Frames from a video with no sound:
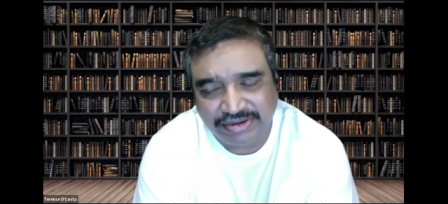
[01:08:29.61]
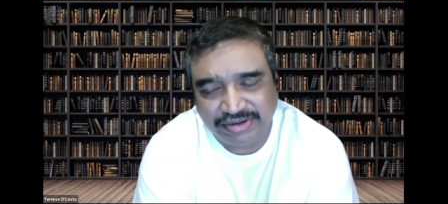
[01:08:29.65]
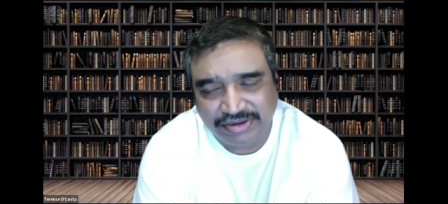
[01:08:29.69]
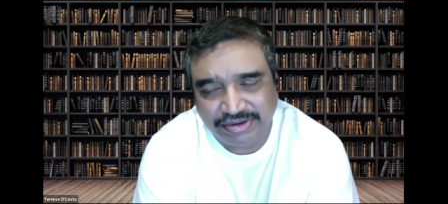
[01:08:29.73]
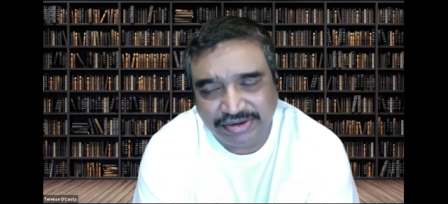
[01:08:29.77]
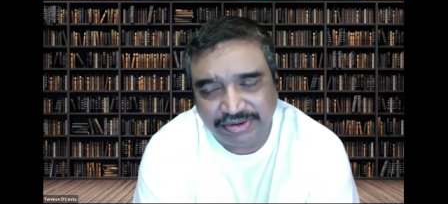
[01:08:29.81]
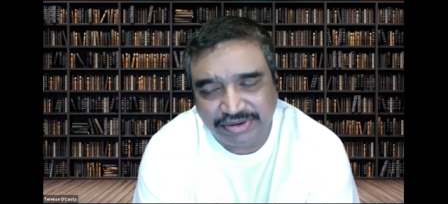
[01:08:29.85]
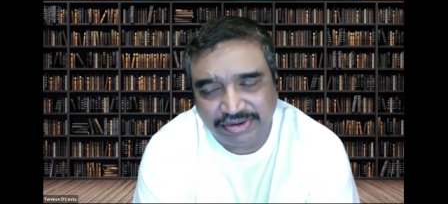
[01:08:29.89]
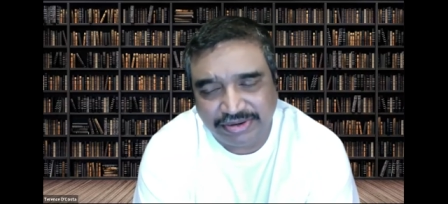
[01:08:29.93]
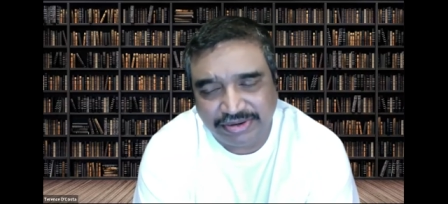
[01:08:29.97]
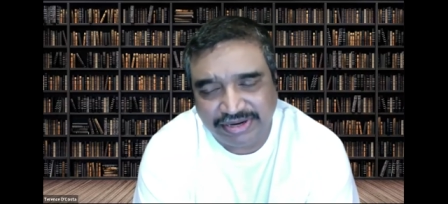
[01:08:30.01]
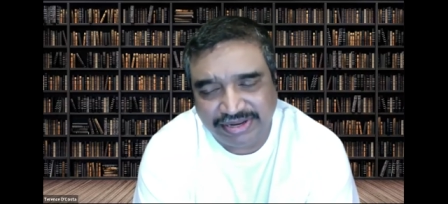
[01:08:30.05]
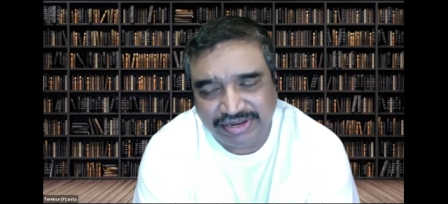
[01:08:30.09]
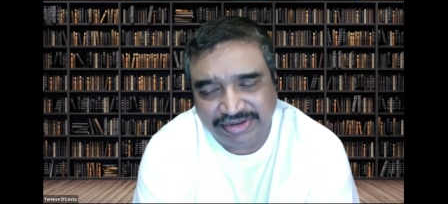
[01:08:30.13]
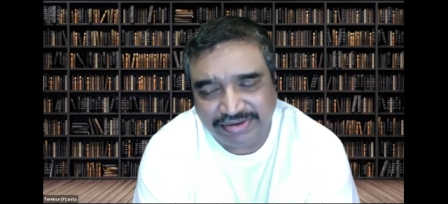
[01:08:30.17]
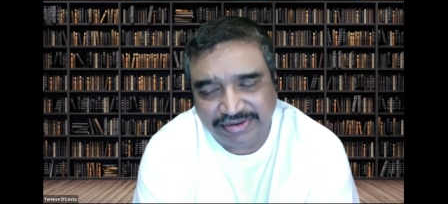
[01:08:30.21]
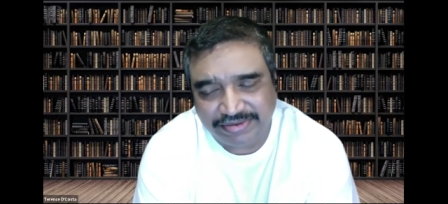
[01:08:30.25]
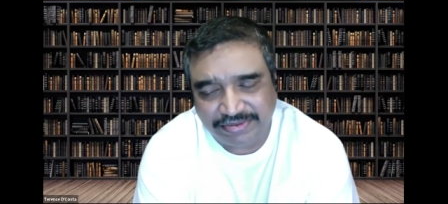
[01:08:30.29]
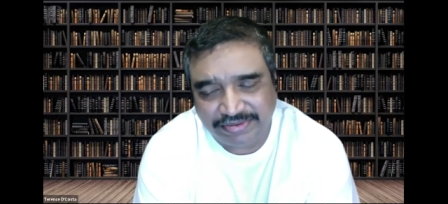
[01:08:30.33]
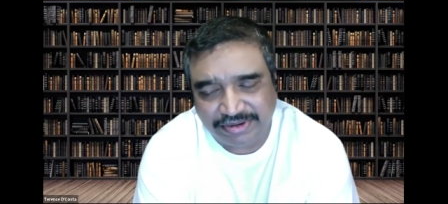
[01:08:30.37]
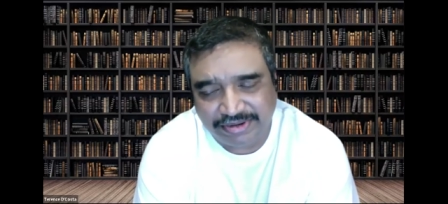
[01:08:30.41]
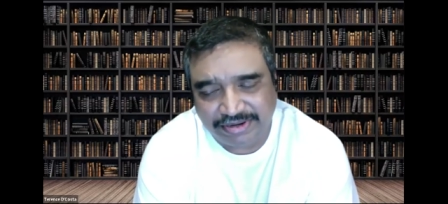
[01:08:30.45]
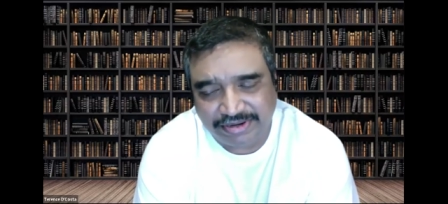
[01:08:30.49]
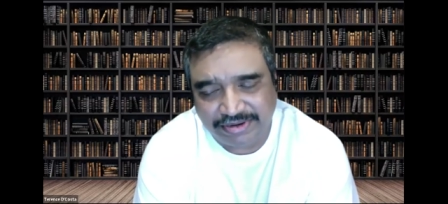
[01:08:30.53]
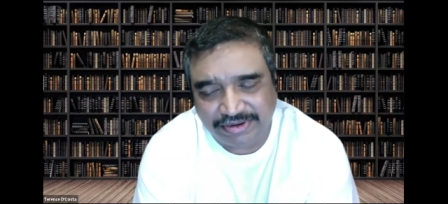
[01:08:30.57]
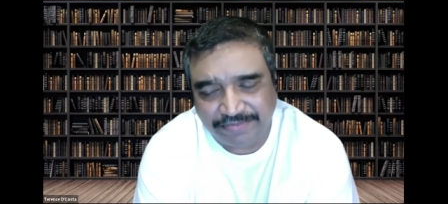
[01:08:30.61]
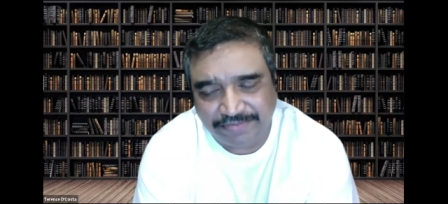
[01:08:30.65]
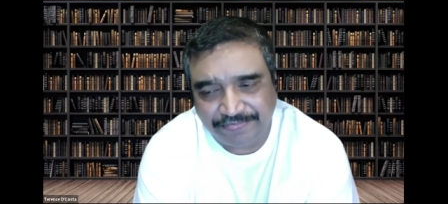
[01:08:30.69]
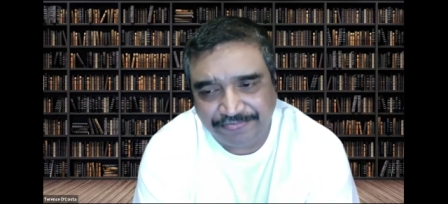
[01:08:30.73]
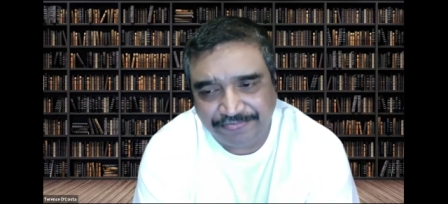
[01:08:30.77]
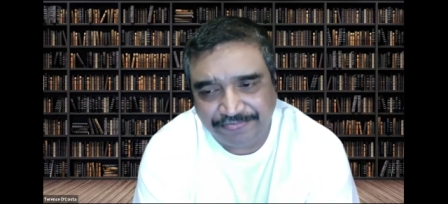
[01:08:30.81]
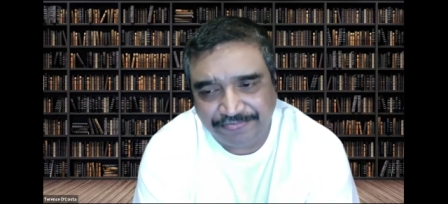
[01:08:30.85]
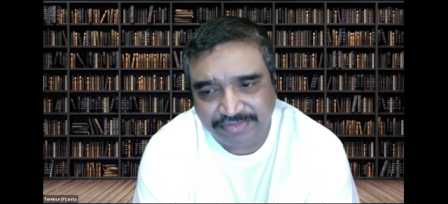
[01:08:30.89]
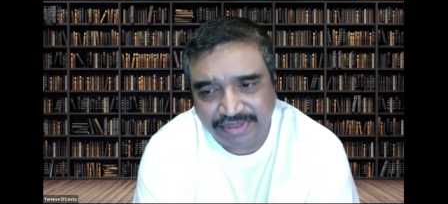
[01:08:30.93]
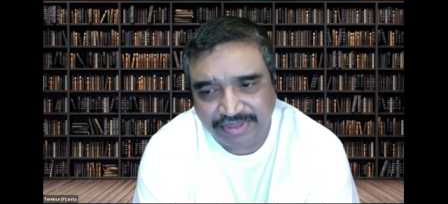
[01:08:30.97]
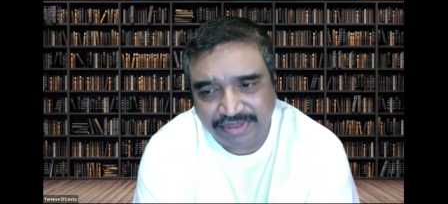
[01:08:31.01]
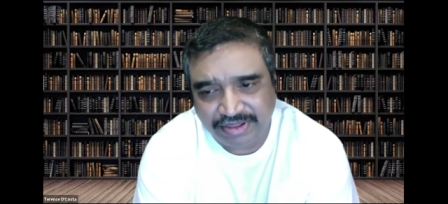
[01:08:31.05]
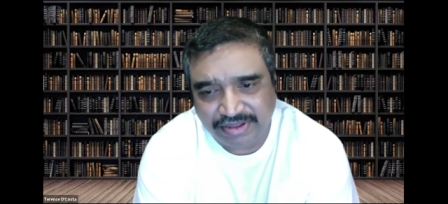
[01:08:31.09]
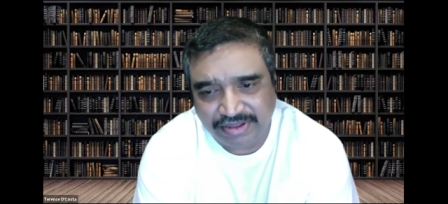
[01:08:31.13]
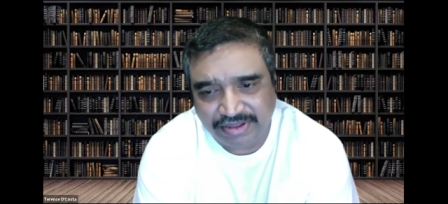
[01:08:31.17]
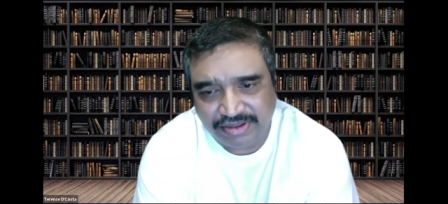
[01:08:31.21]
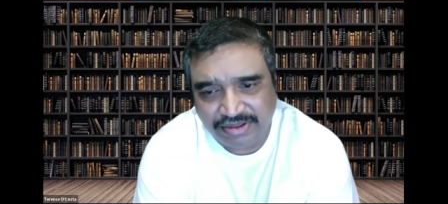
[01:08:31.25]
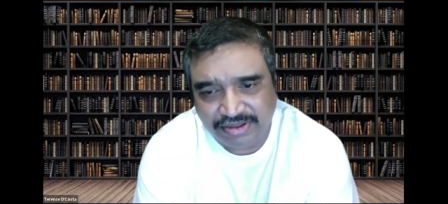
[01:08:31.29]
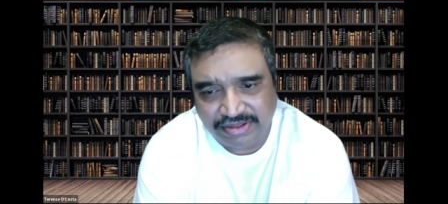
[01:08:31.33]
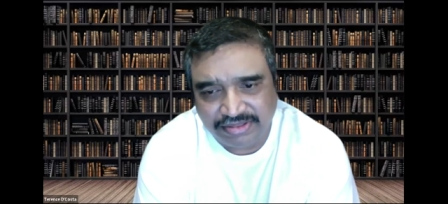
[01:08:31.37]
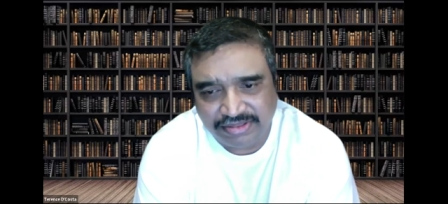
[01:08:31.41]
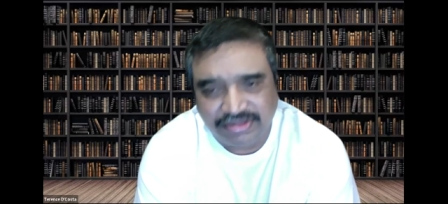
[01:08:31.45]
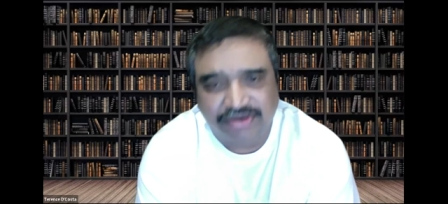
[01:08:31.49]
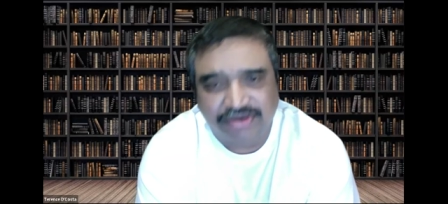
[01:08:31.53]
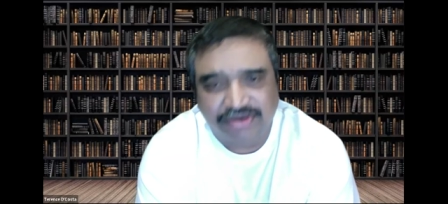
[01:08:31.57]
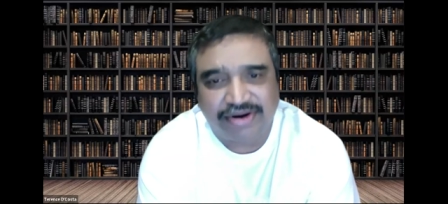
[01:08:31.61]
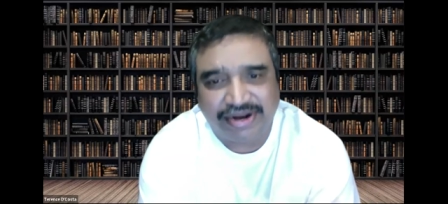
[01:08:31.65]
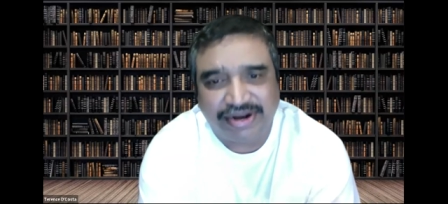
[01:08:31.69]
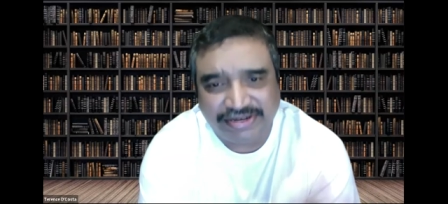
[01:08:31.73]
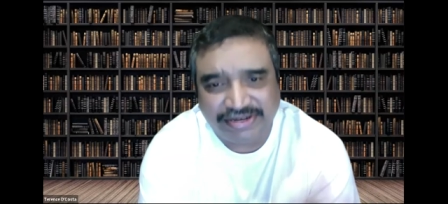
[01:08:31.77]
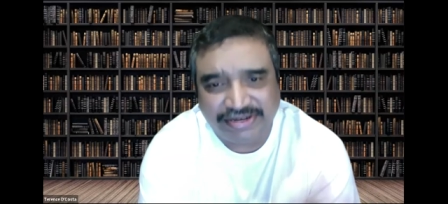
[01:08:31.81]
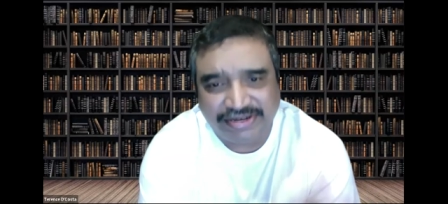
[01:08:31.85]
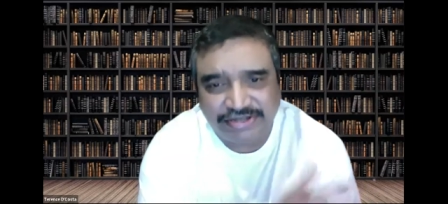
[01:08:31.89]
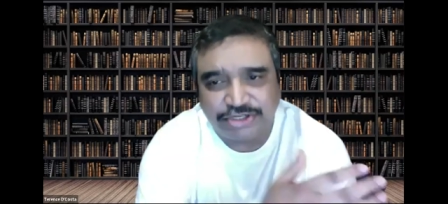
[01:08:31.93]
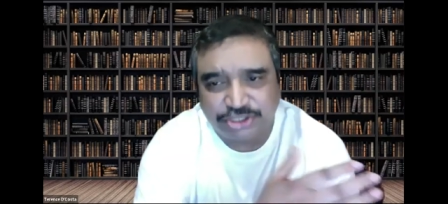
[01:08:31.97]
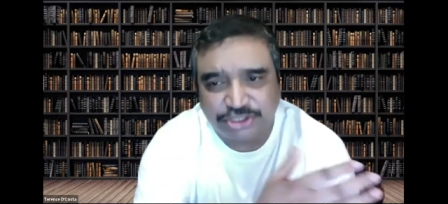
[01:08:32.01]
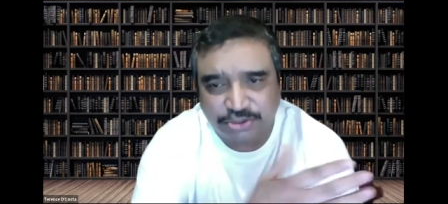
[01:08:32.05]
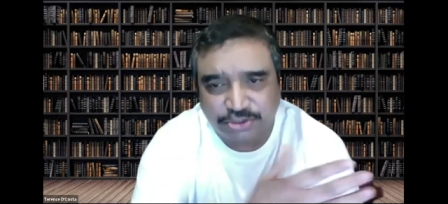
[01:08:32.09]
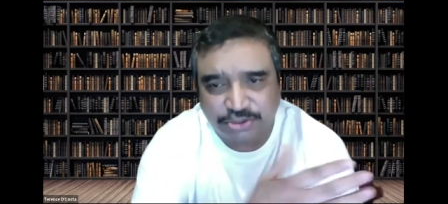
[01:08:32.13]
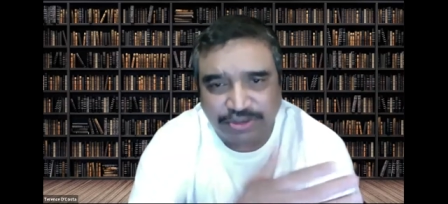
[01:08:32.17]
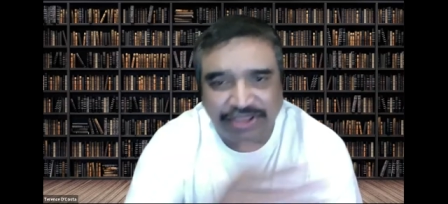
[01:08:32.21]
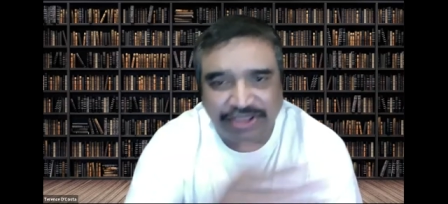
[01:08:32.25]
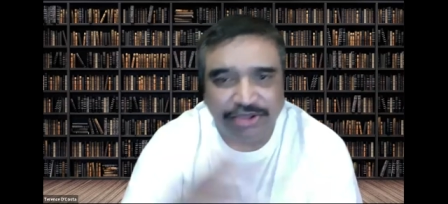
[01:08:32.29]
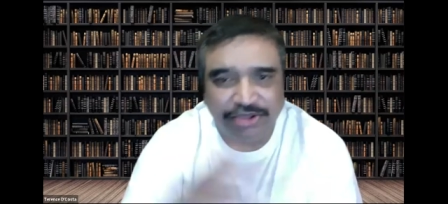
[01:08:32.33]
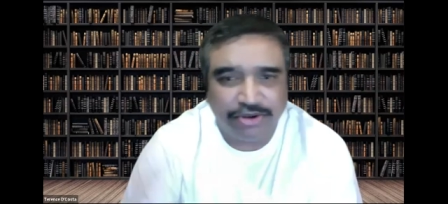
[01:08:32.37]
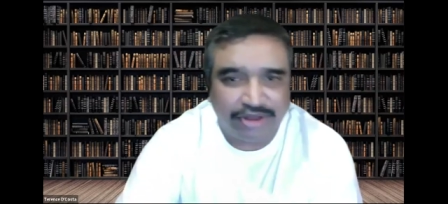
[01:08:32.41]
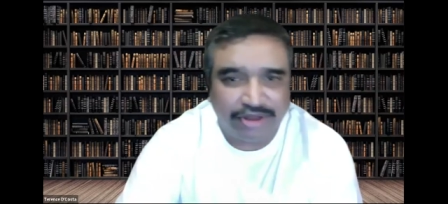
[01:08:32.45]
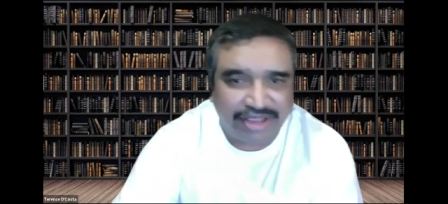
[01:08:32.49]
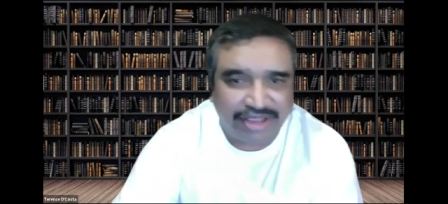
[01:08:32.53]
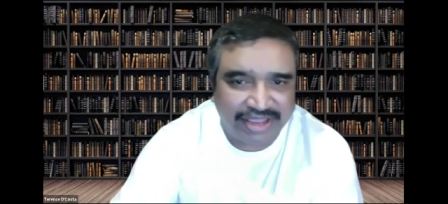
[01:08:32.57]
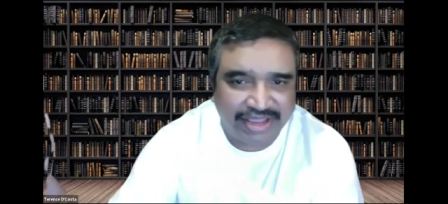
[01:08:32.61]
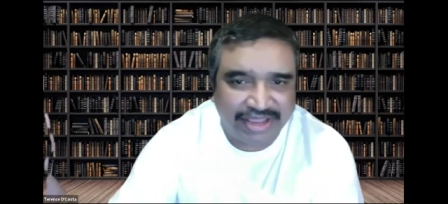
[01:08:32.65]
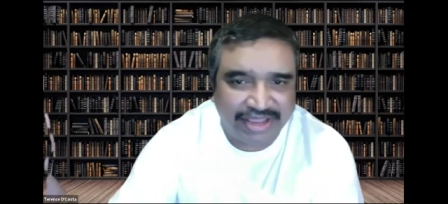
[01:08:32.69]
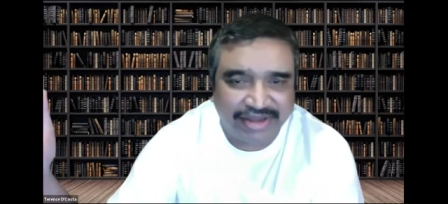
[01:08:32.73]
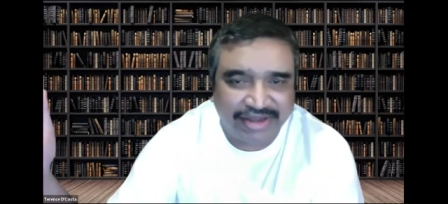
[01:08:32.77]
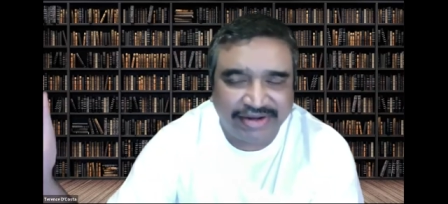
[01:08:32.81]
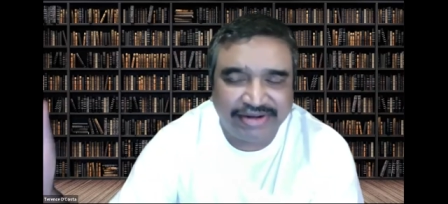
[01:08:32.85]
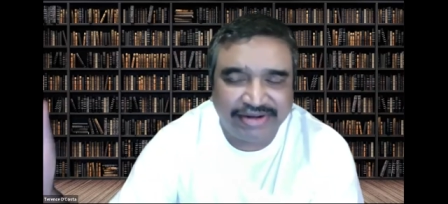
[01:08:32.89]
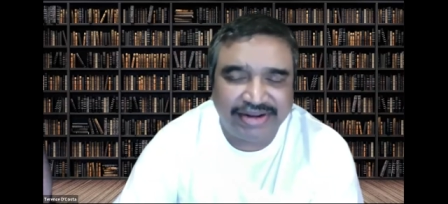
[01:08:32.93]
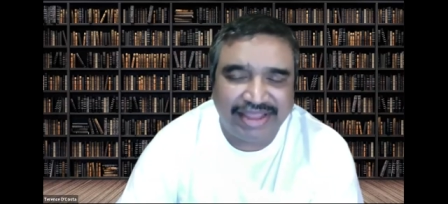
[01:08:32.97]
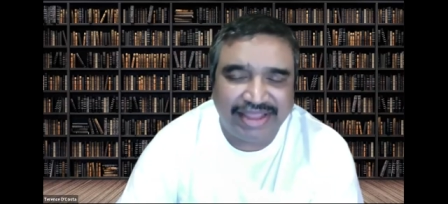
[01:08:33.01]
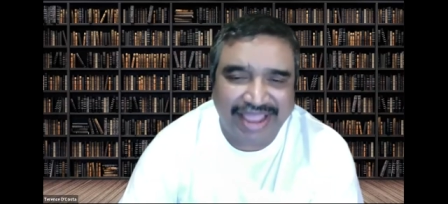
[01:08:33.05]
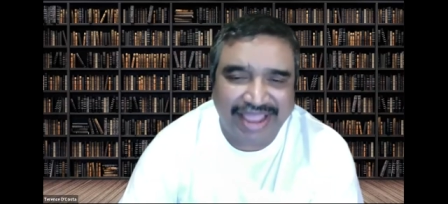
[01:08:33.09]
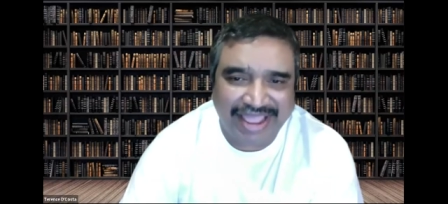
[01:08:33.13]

Like the right to swing your hand